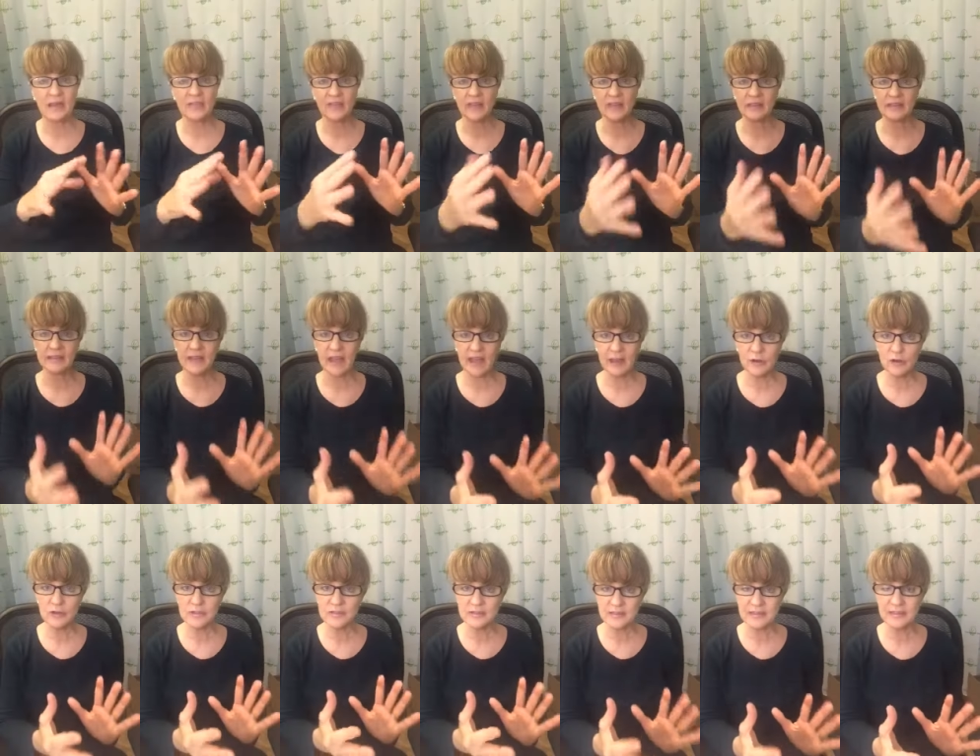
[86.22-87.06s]
the
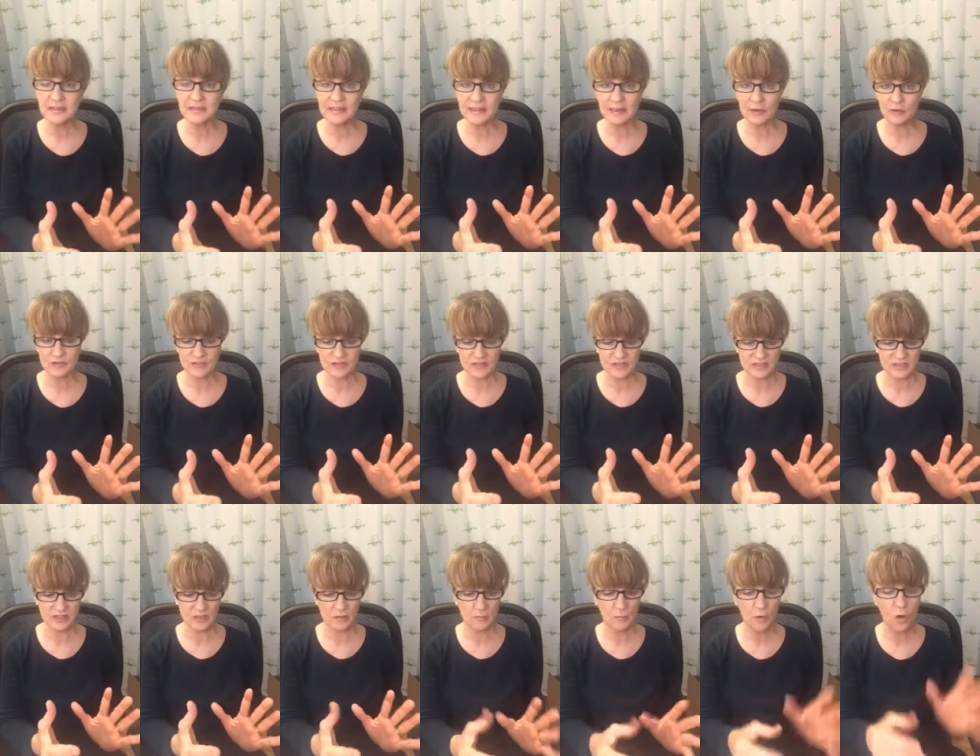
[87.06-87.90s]
entire skincare
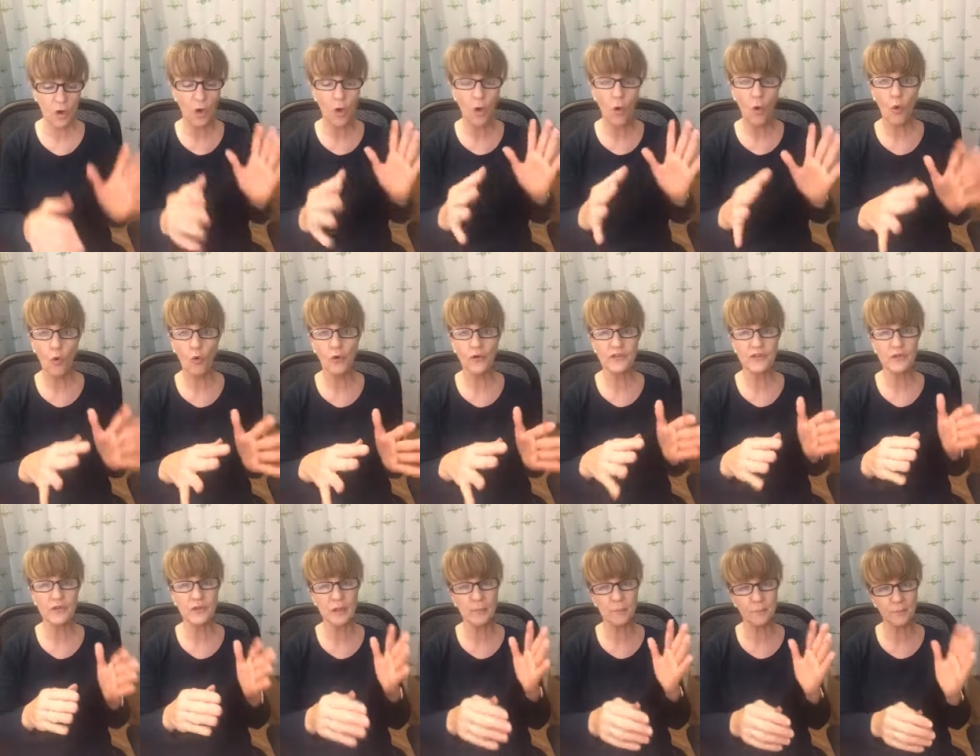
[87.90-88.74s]
system or
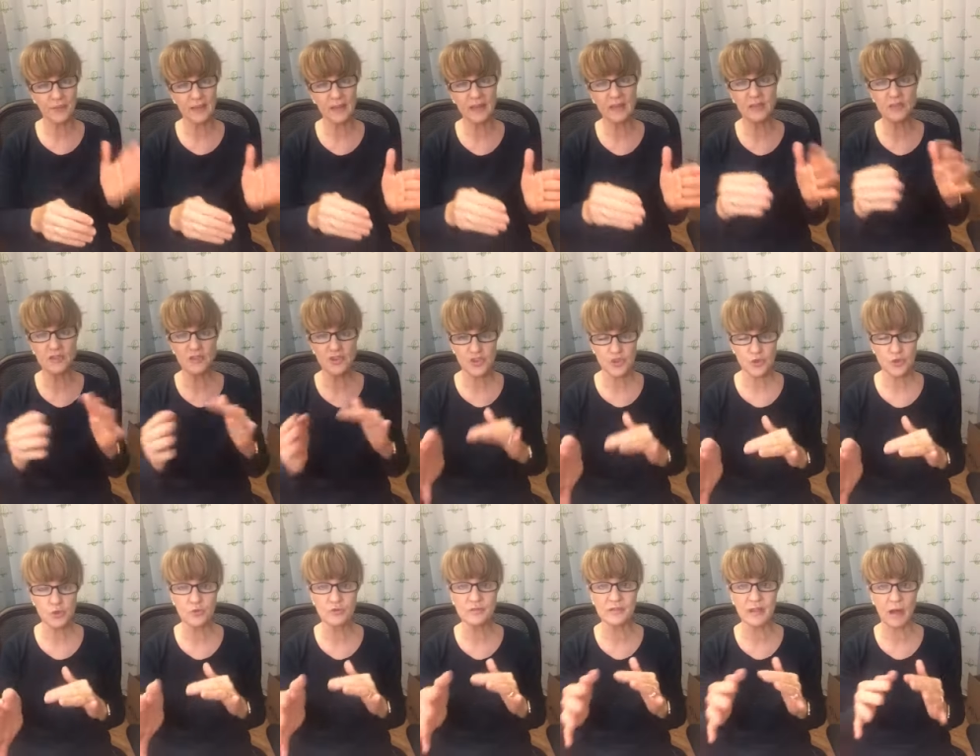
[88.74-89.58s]
you can pick and
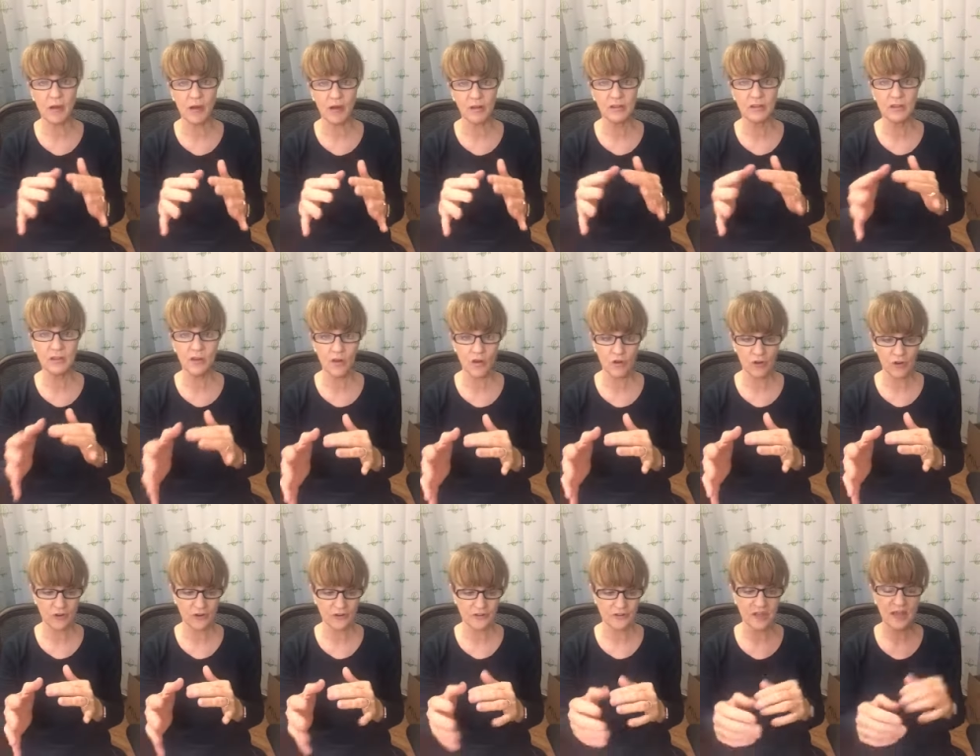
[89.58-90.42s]
choose a la
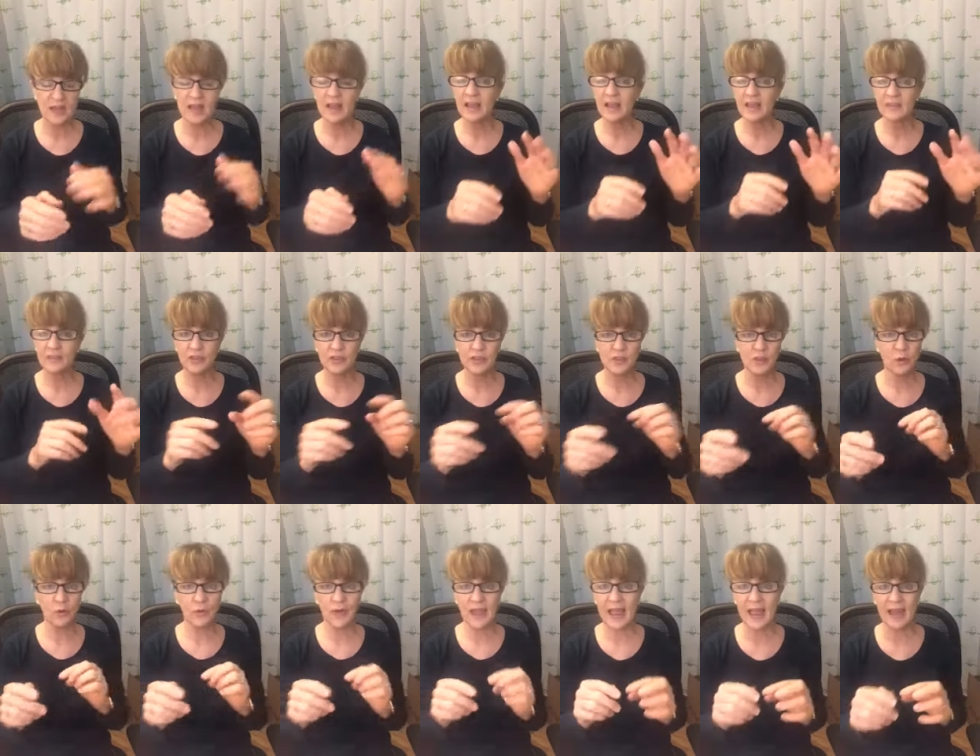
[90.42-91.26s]
carte. You
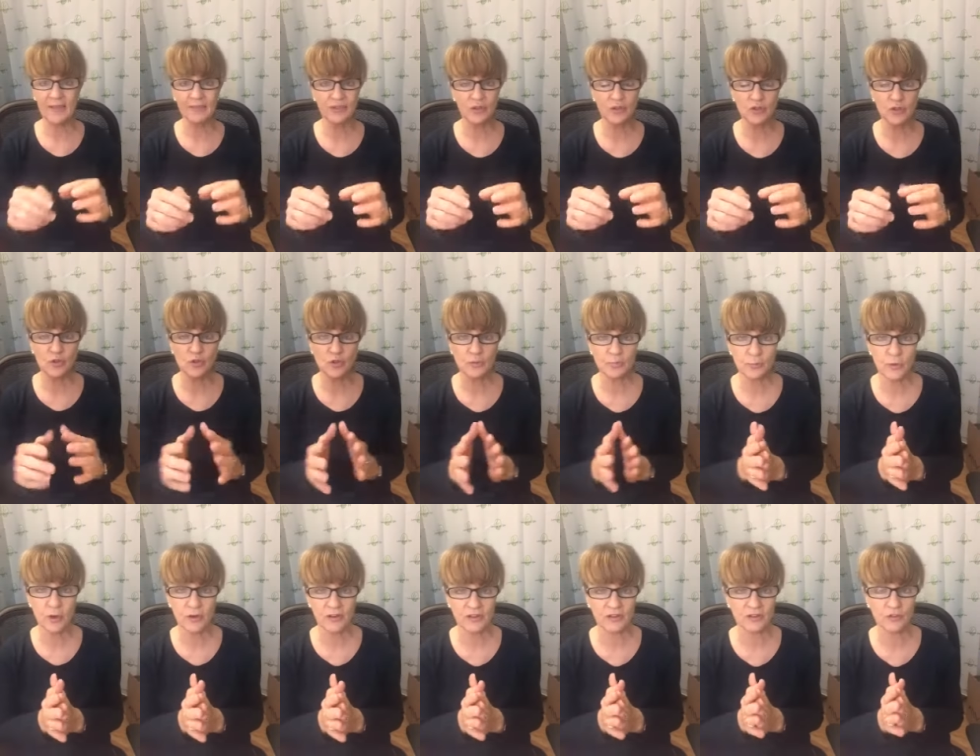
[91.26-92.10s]
don't have to use
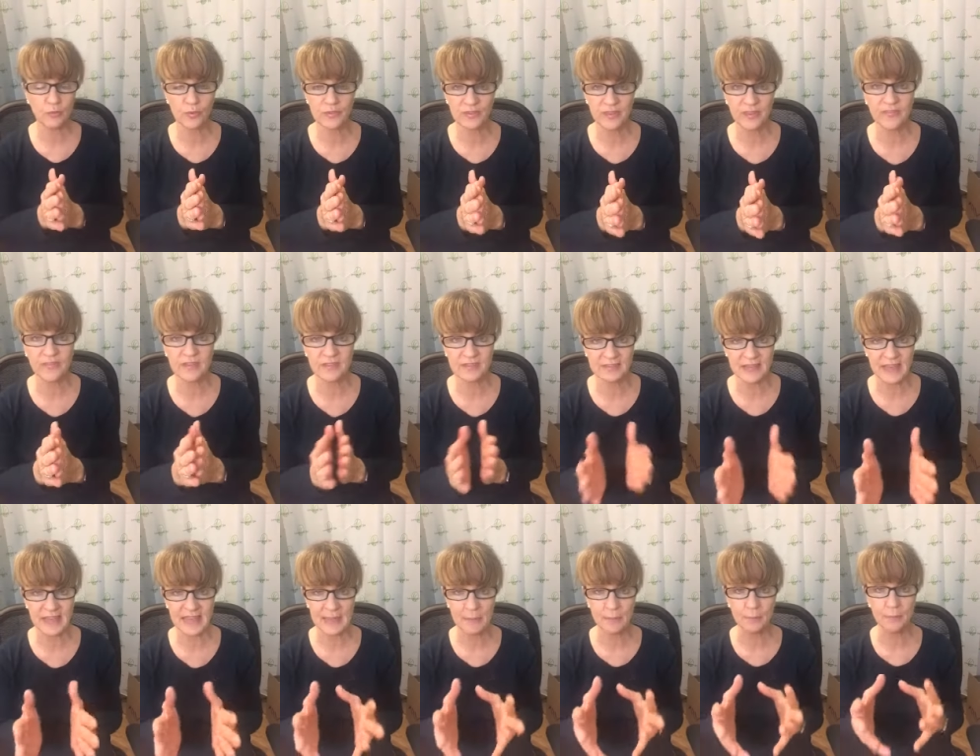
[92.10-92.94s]
products within the
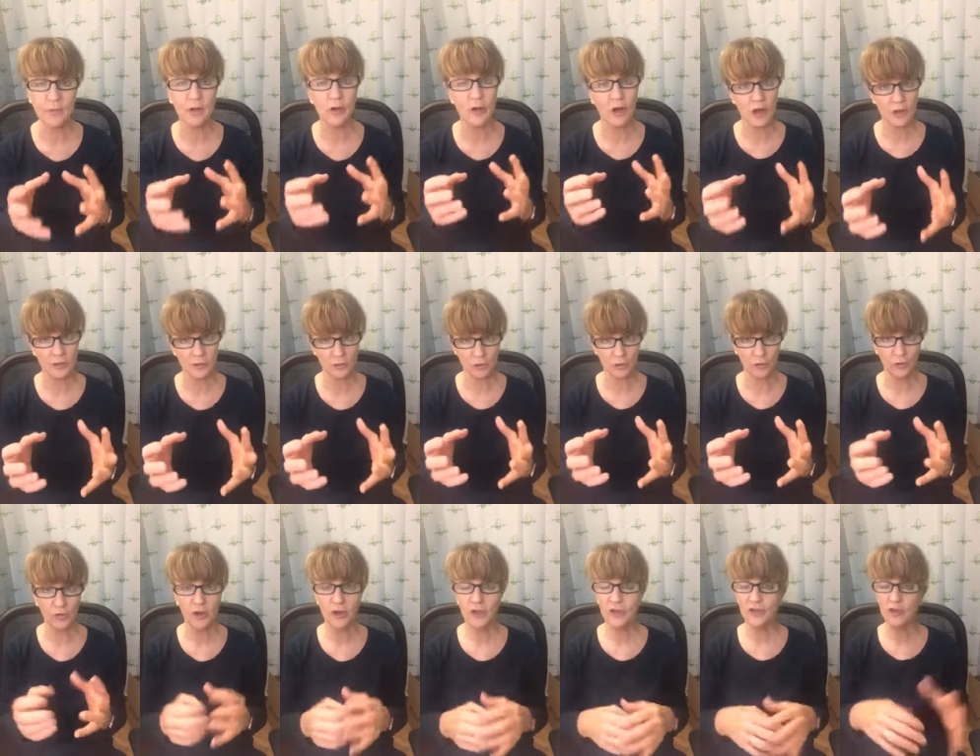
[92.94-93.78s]
same
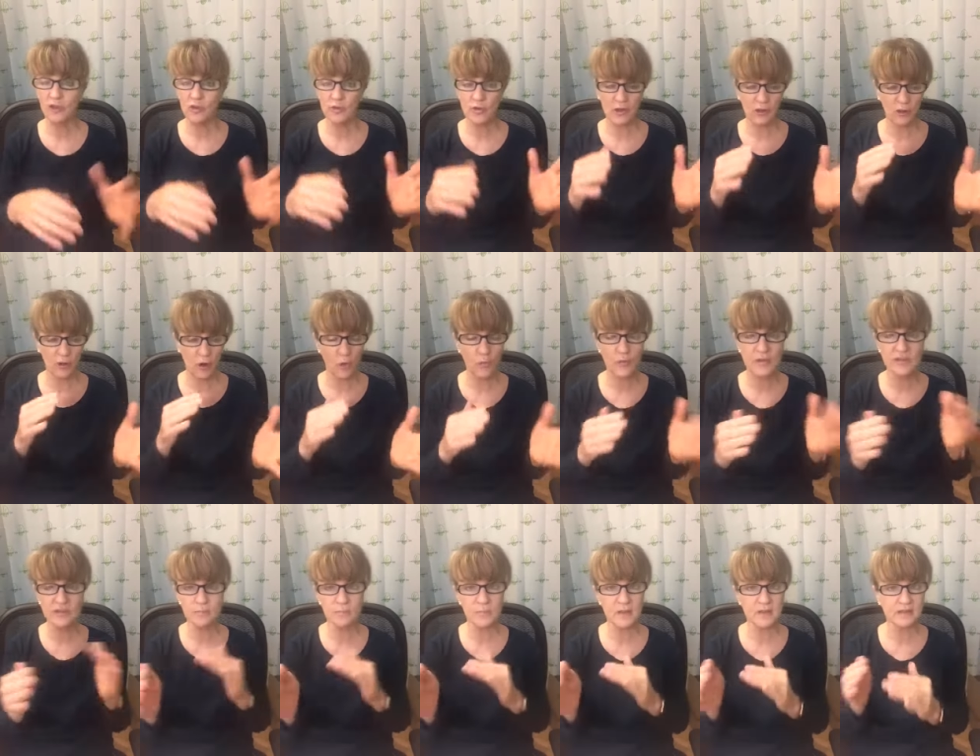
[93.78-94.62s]
color. You can
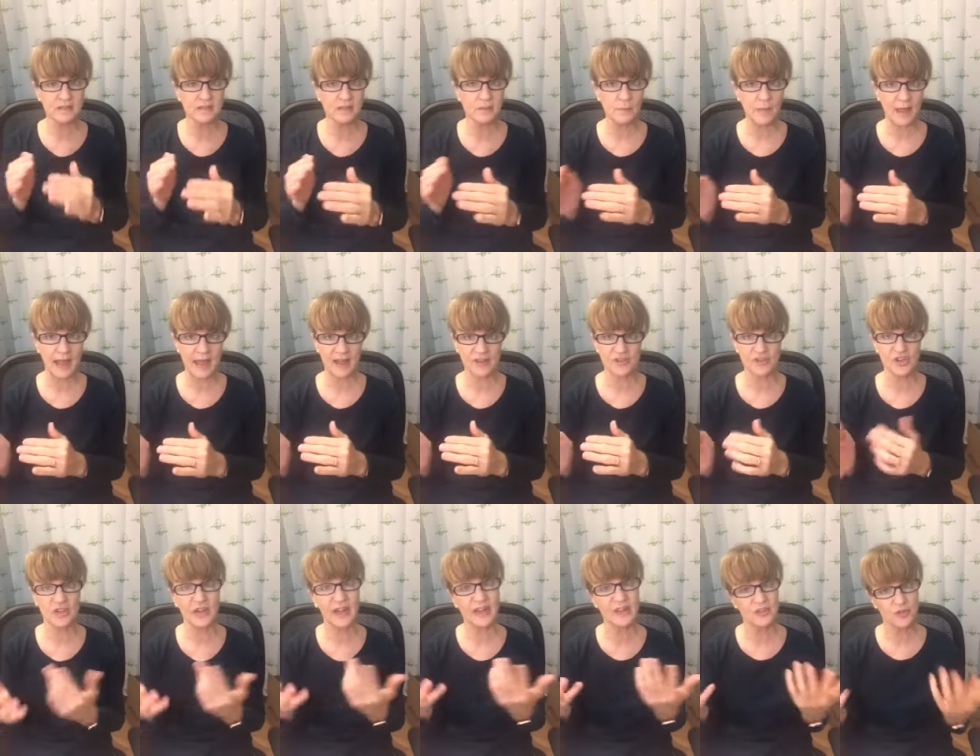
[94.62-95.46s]
always mix and match,
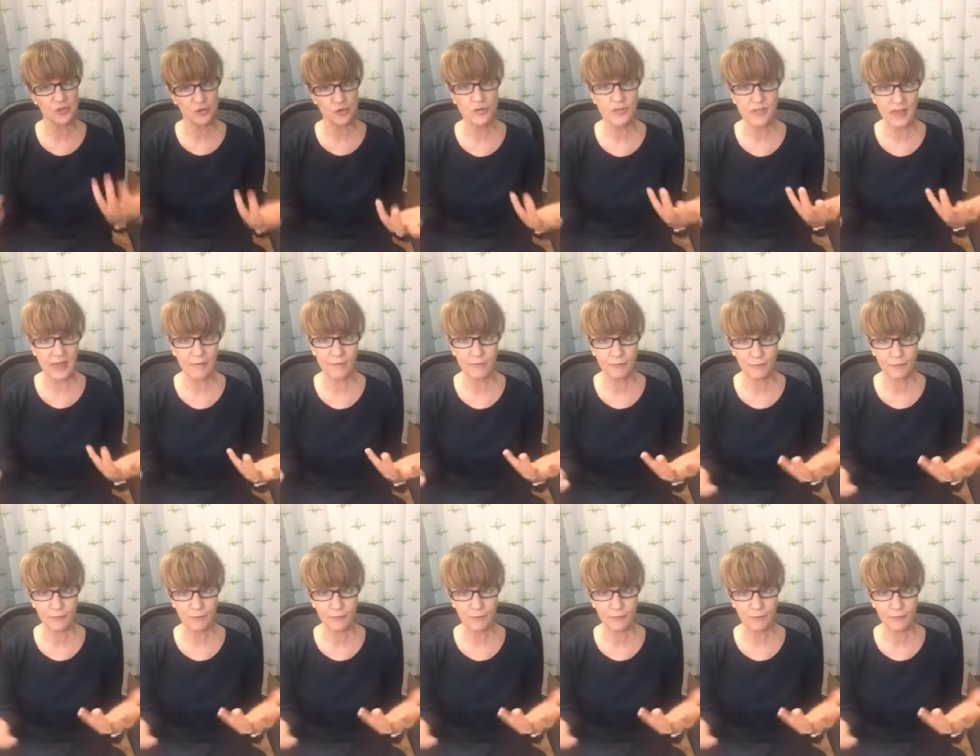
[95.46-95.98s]
and I do that